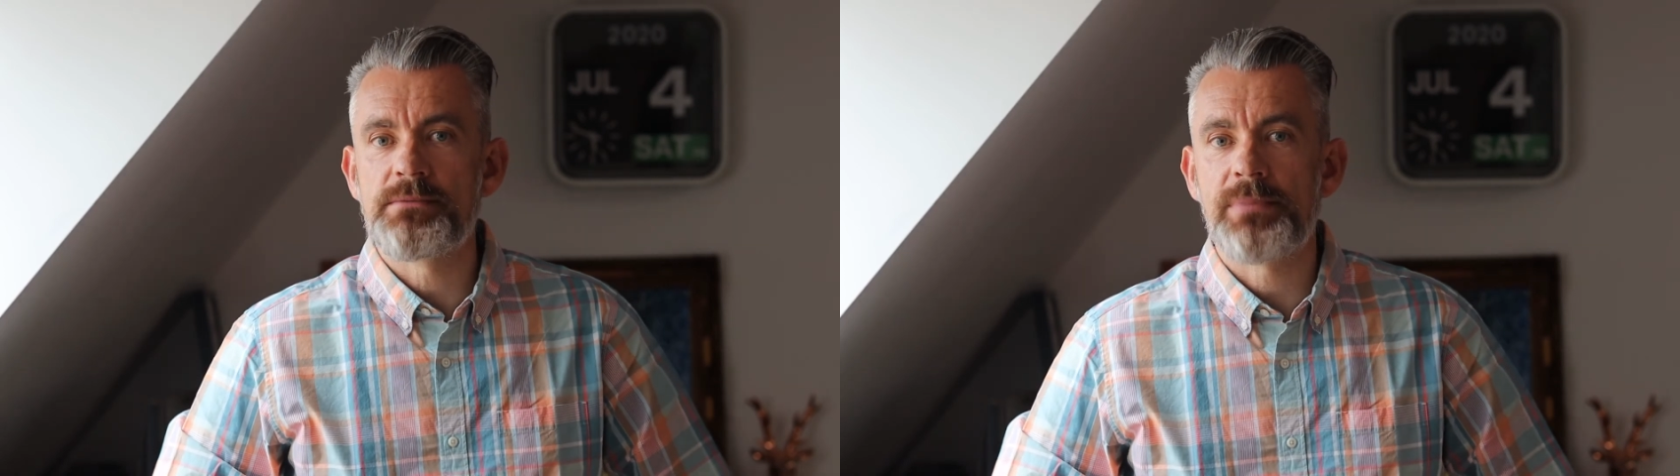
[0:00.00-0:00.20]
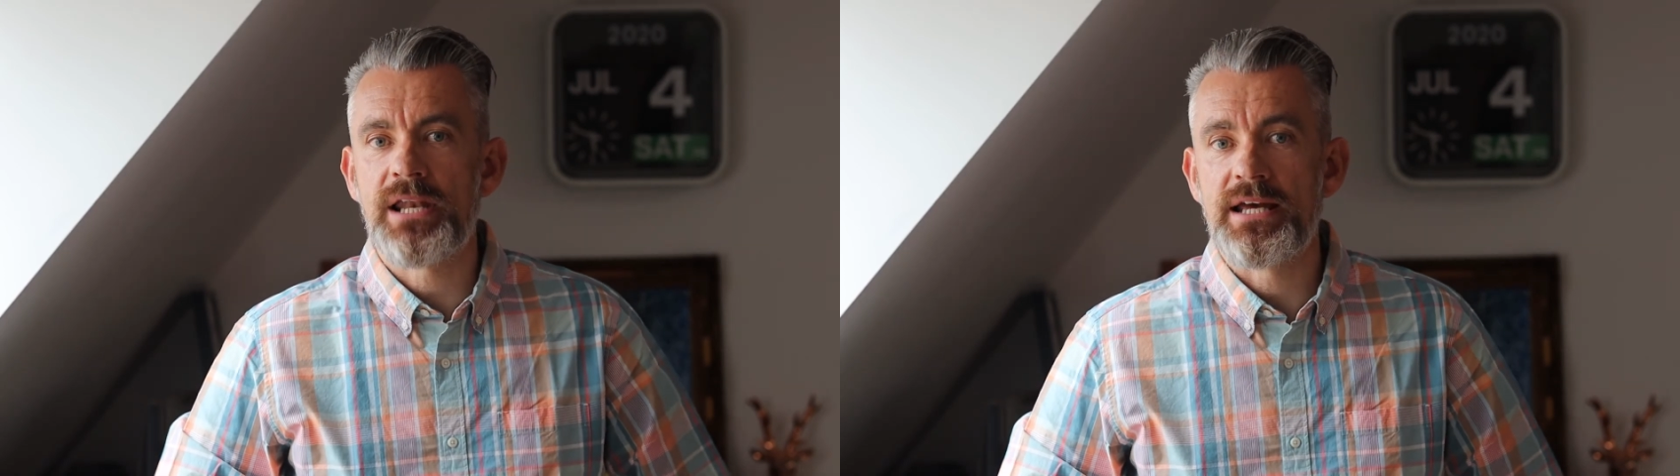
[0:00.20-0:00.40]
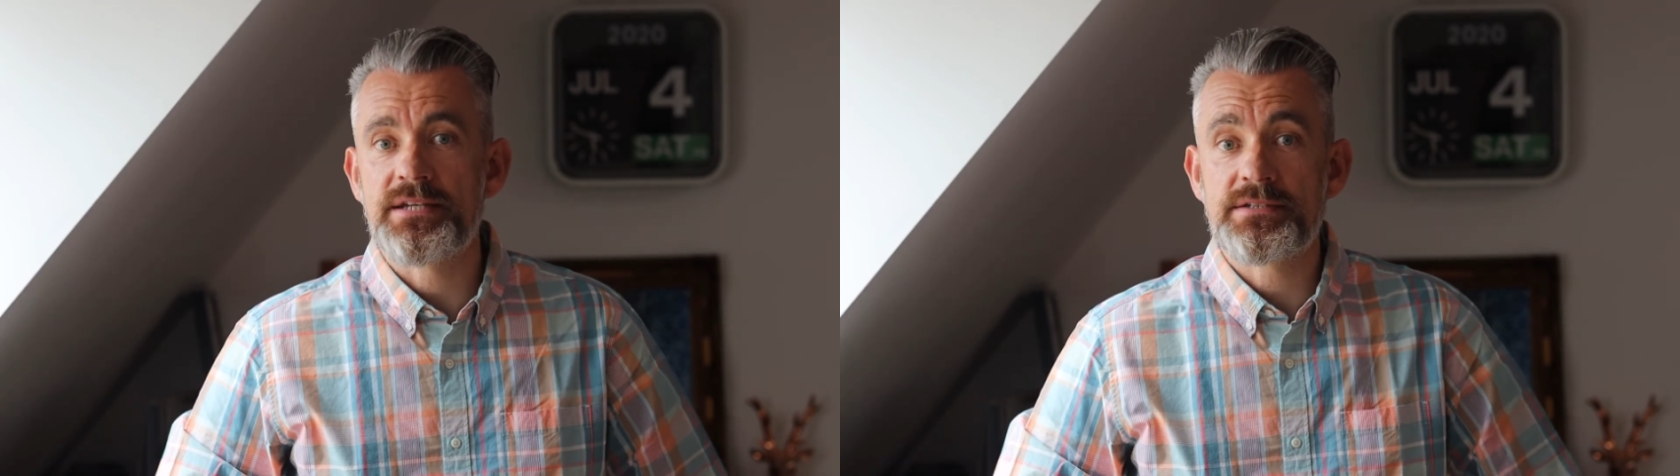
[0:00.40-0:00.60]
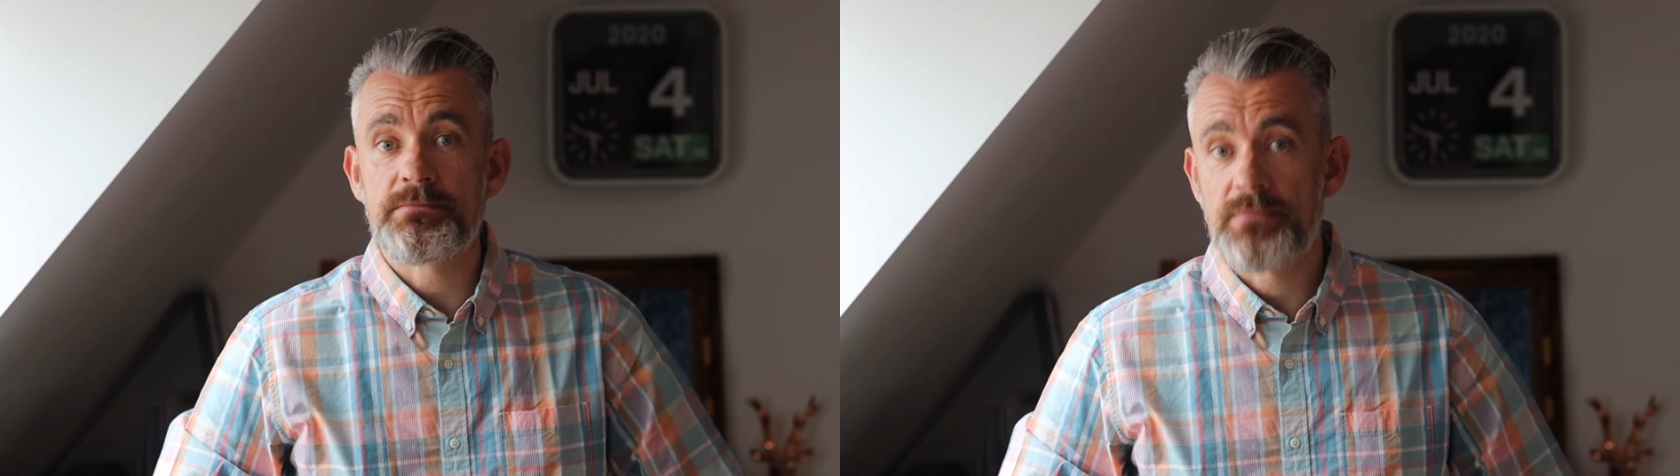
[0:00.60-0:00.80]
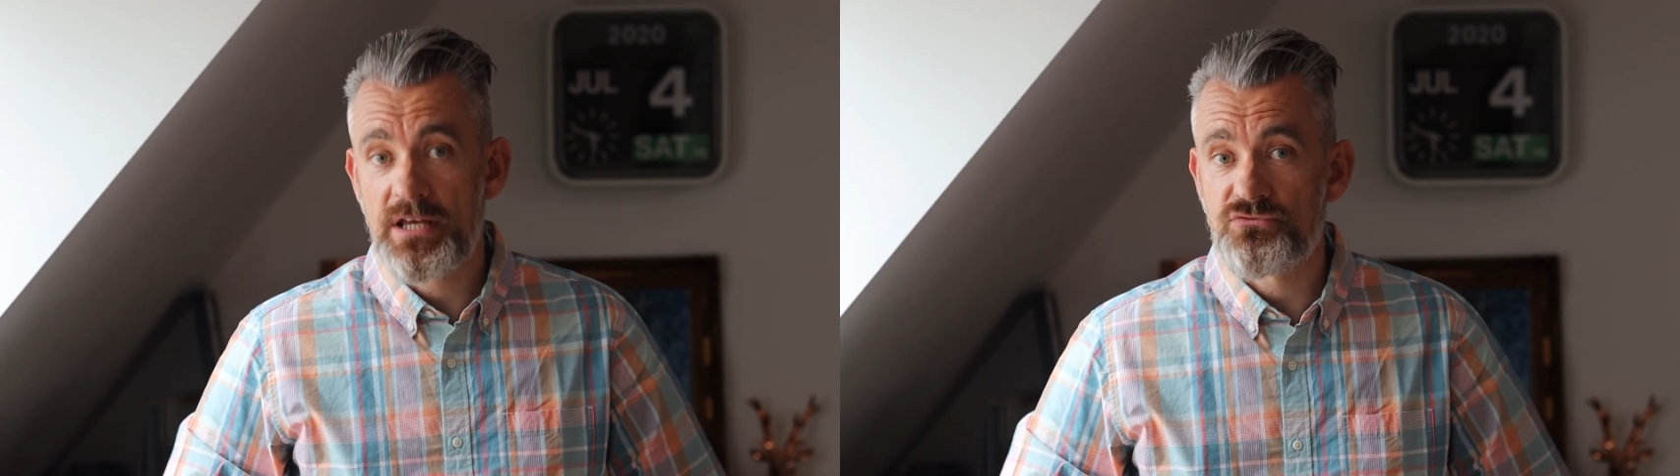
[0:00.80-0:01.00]
in place?
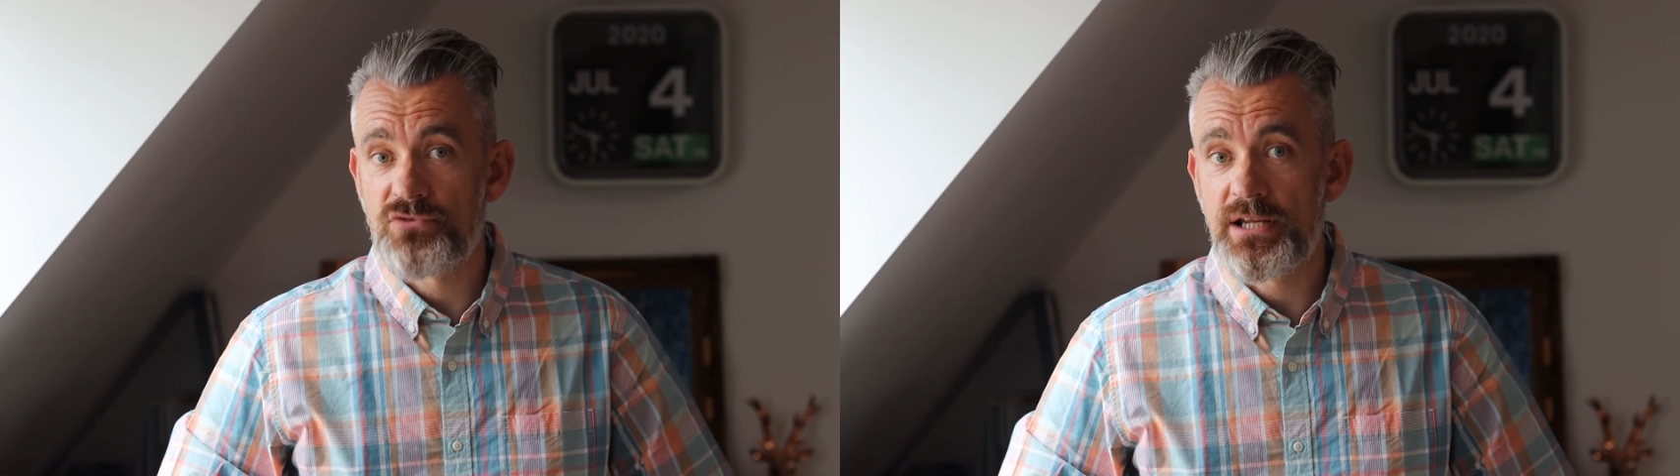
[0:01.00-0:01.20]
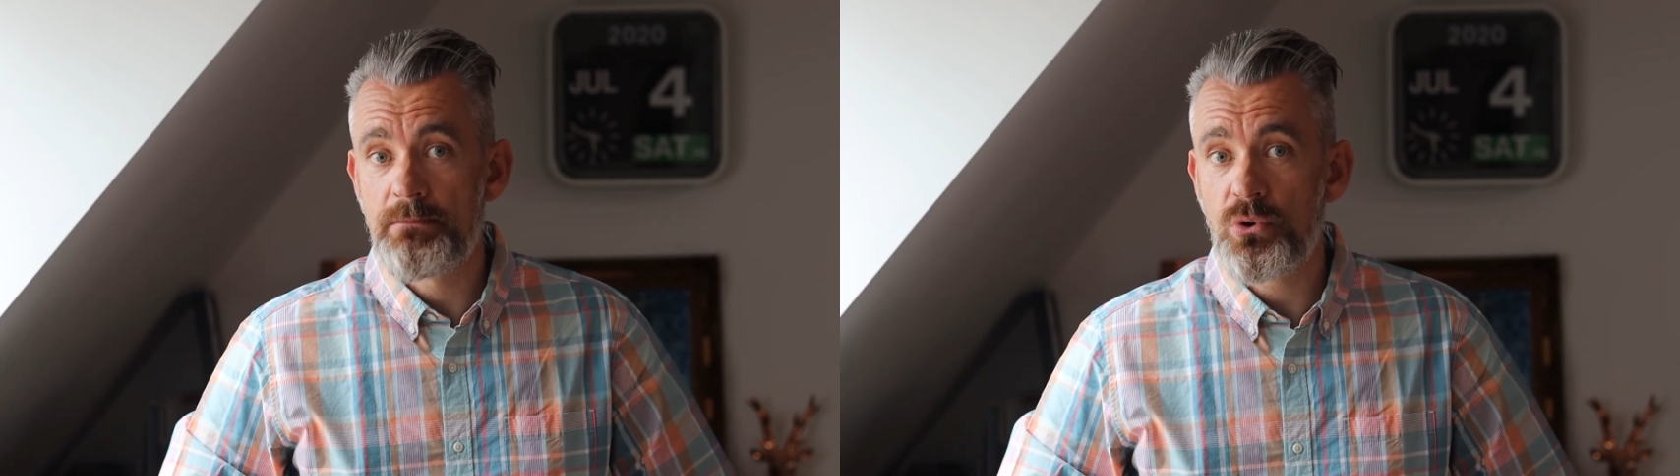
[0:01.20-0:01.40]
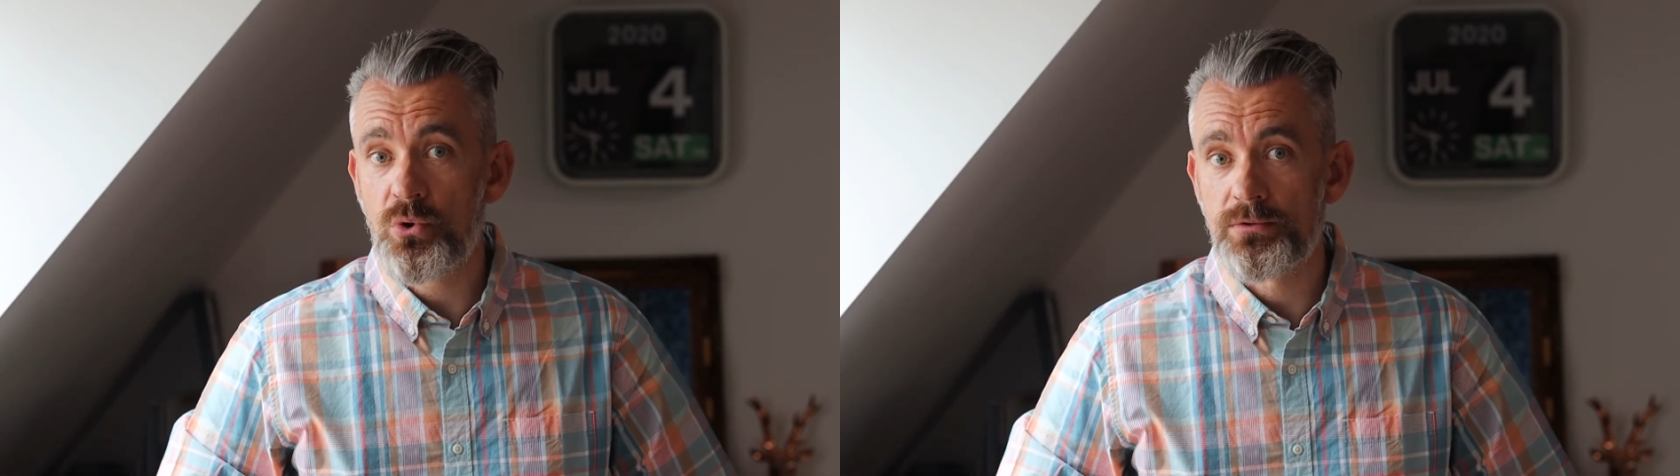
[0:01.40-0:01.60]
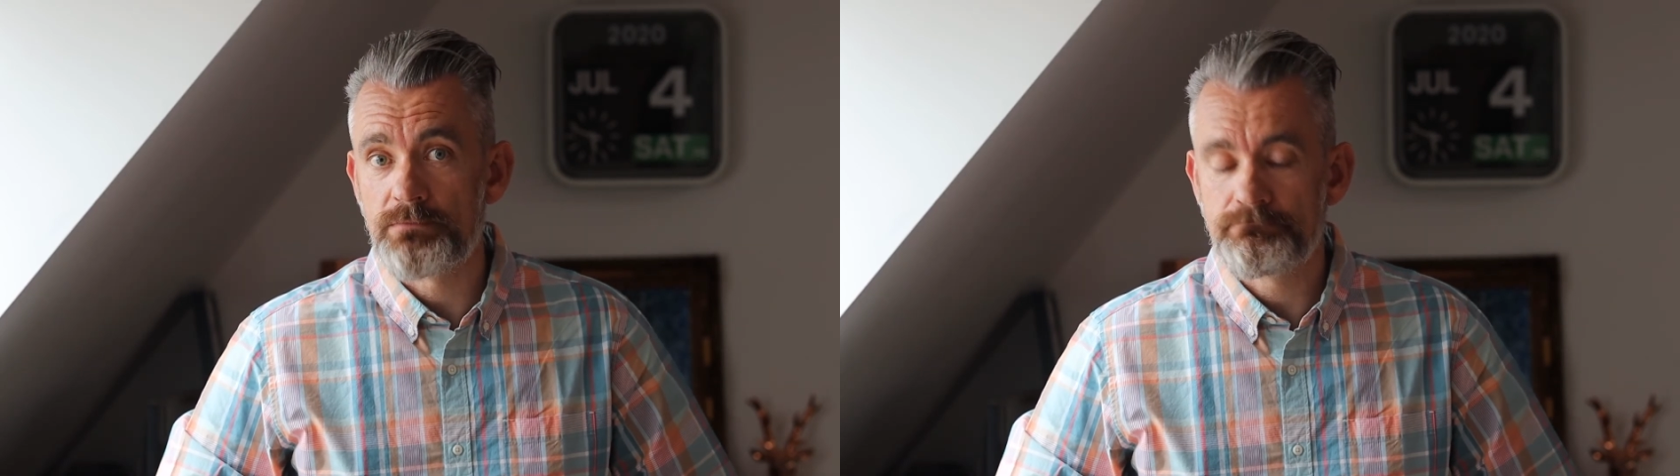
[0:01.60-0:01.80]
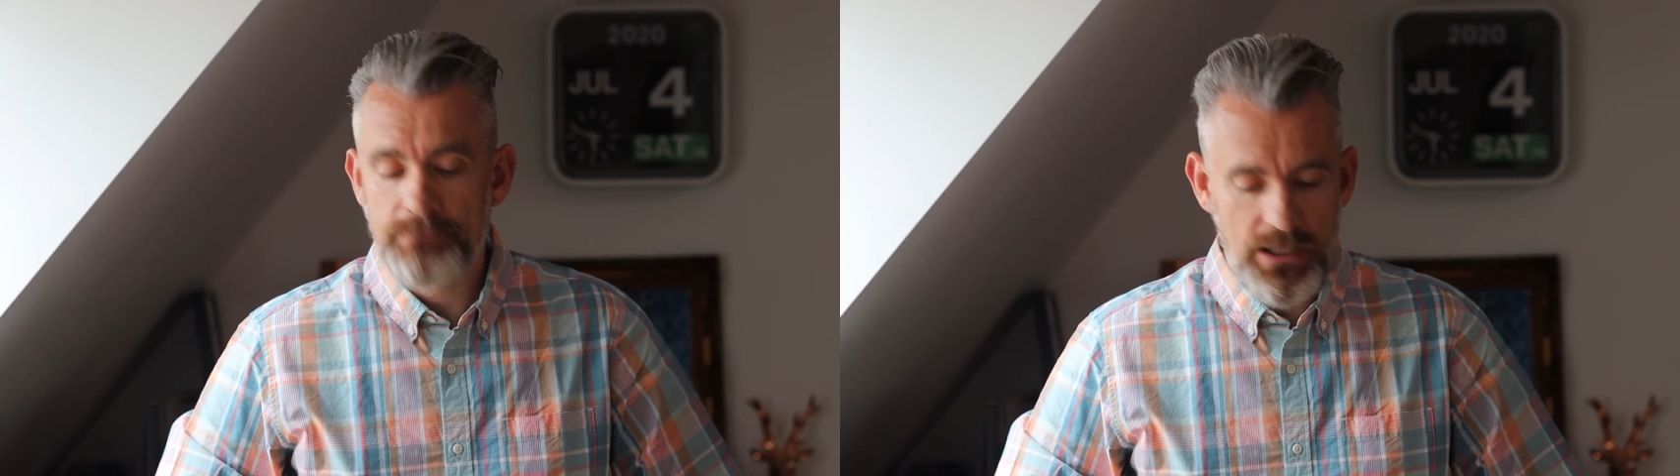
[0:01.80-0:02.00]
That's really important.